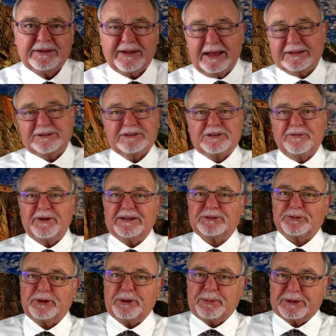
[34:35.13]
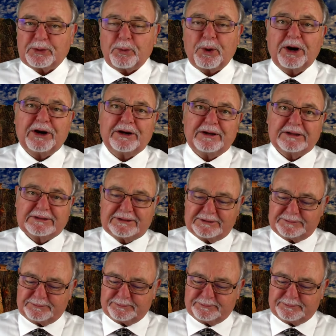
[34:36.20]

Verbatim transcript: not just of Israel, but the world.